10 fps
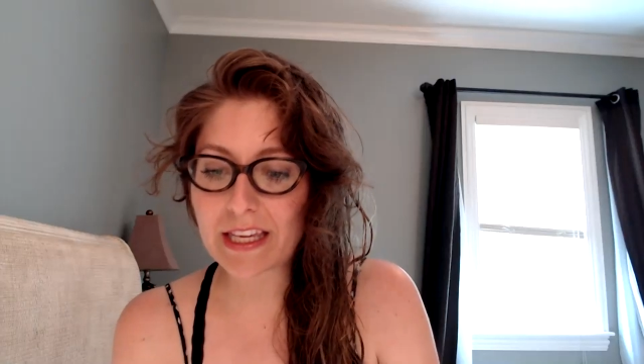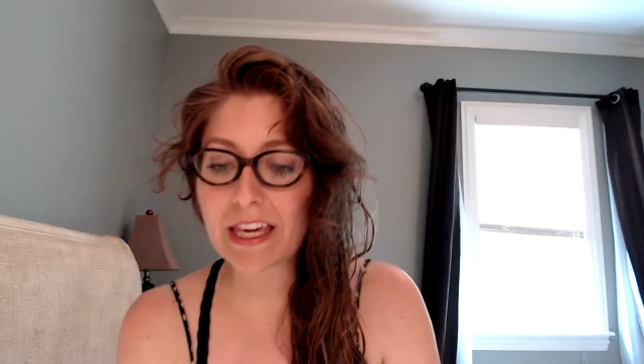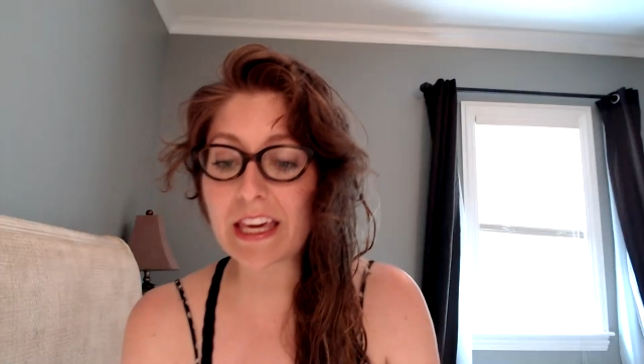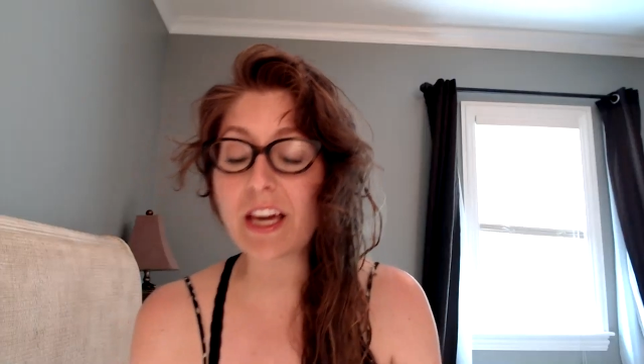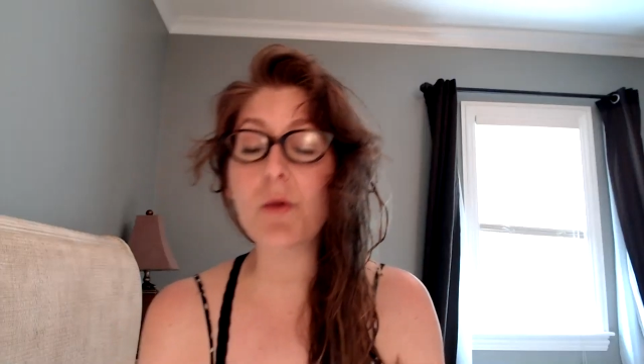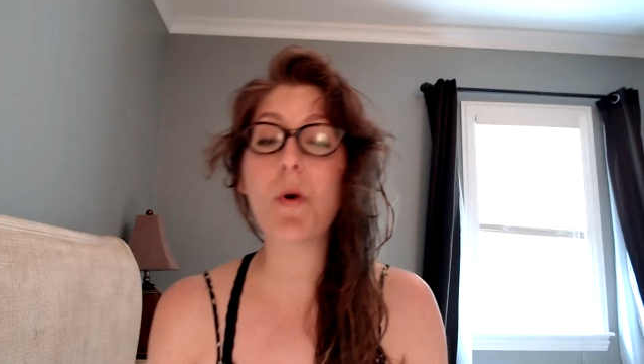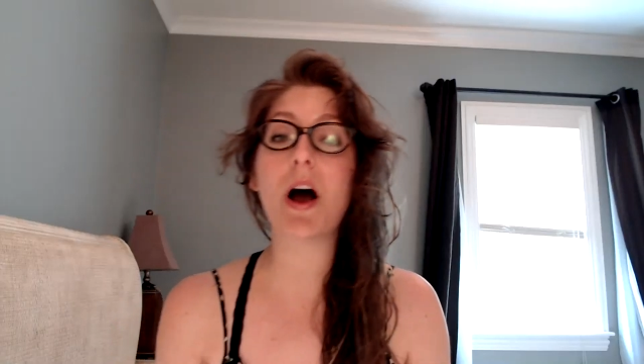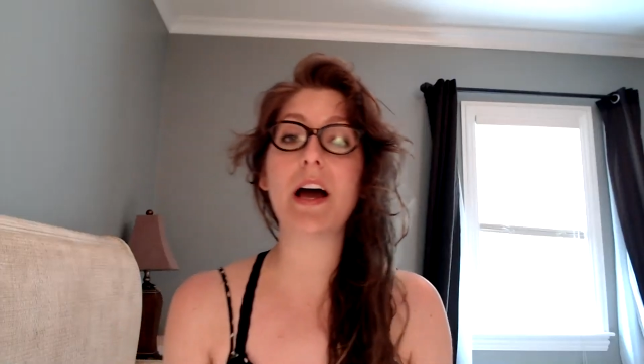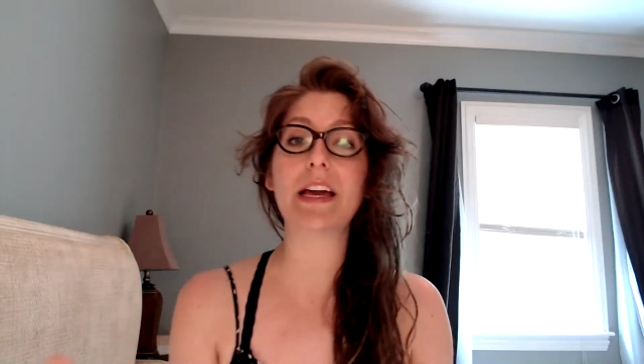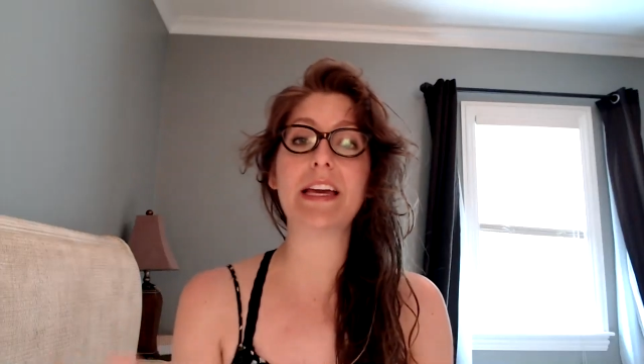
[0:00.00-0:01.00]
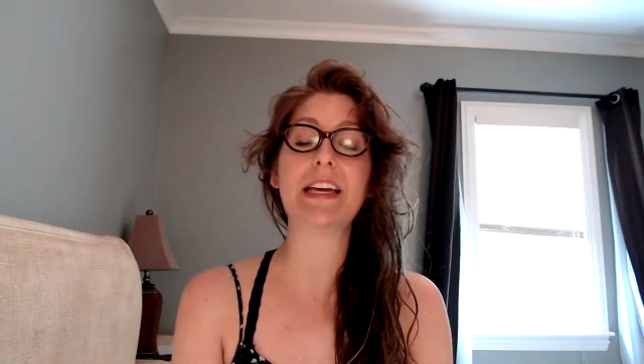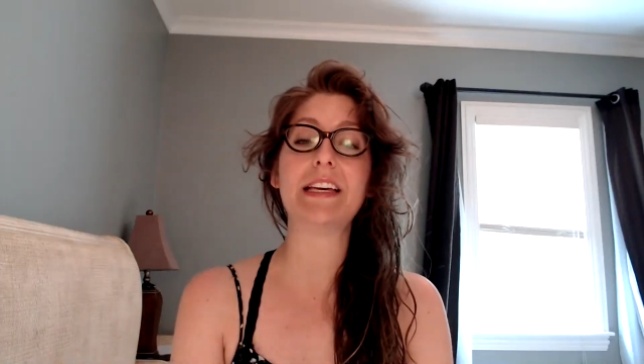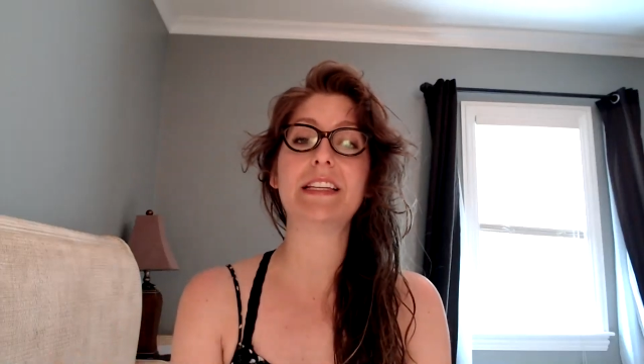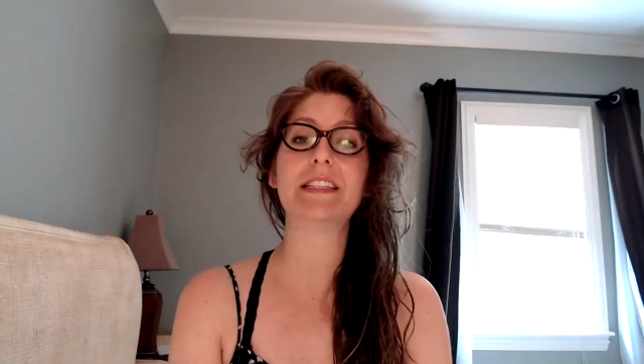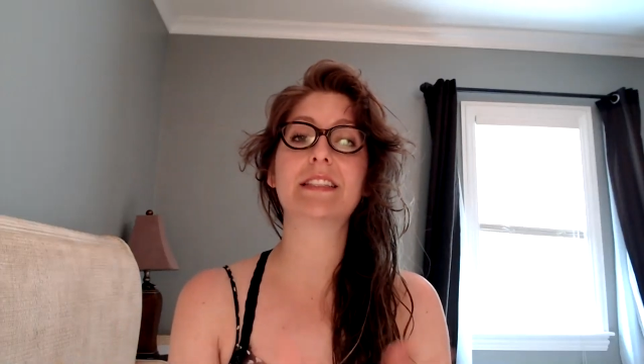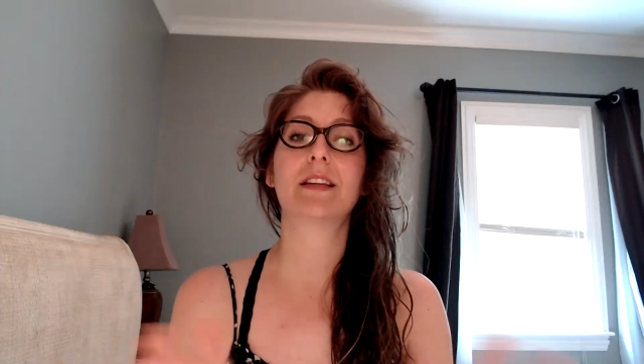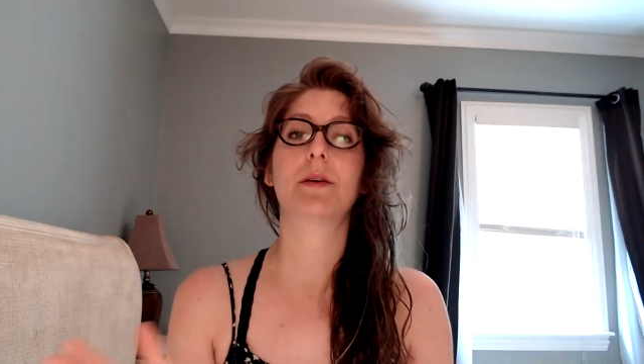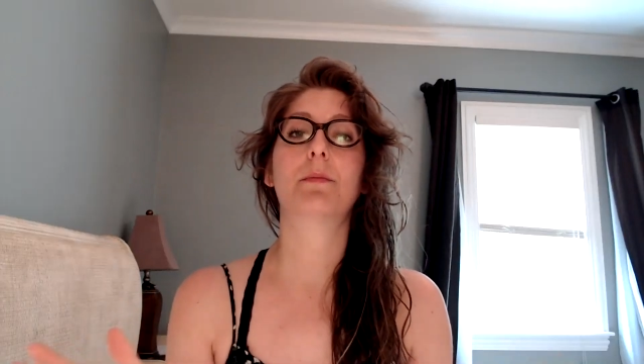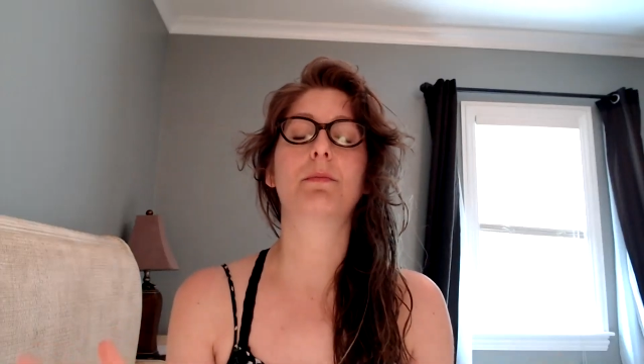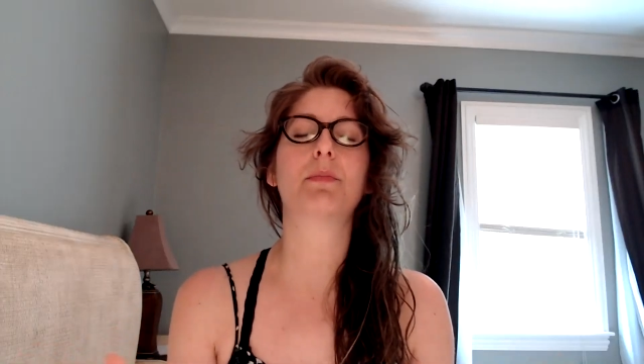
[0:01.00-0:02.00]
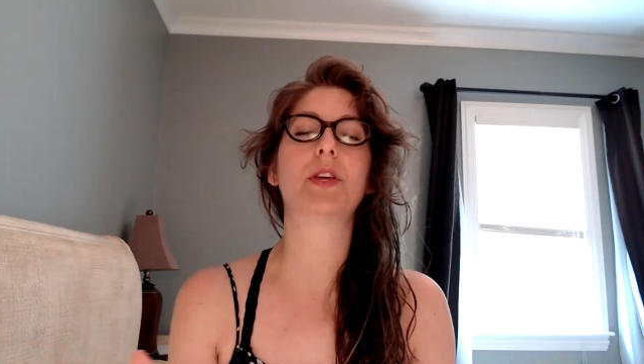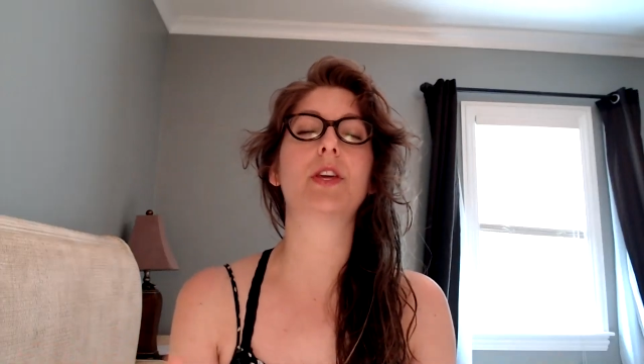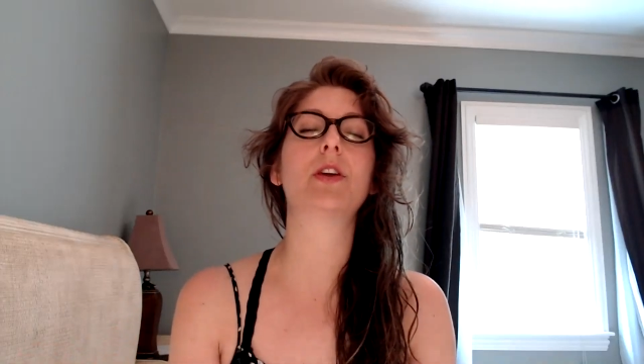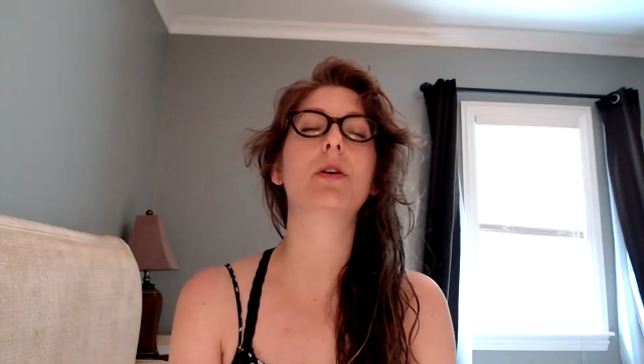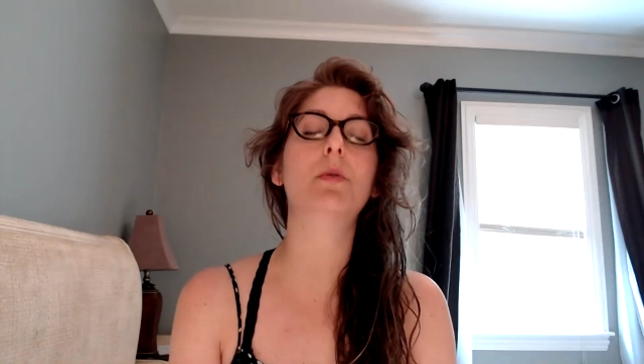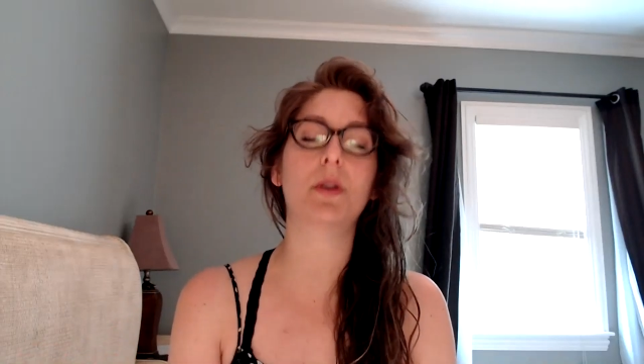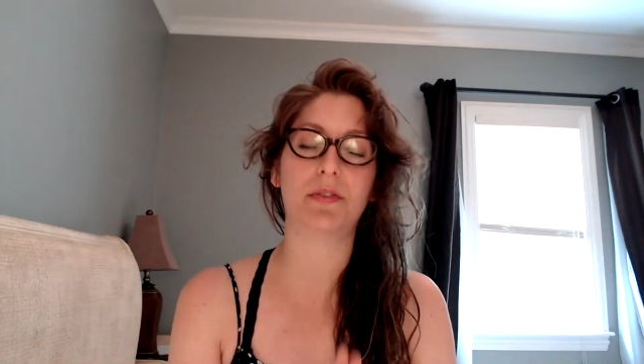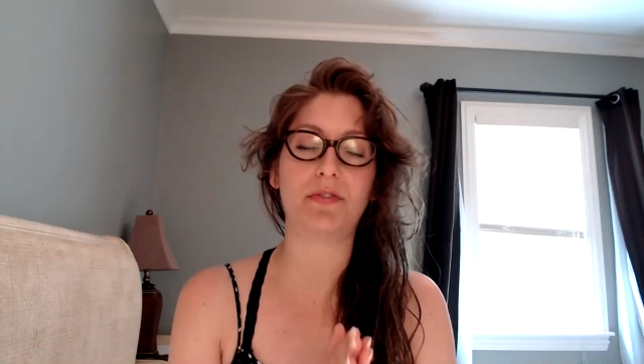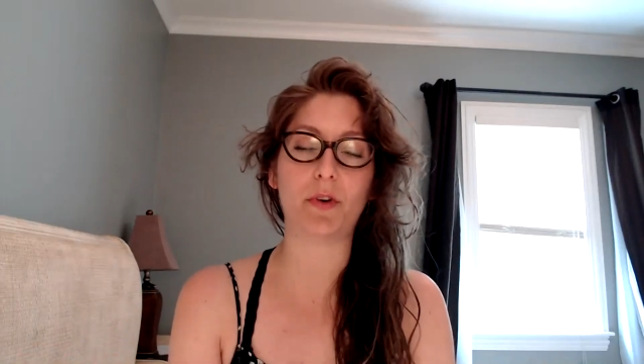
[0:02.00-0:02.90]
Kiawah is beautiful.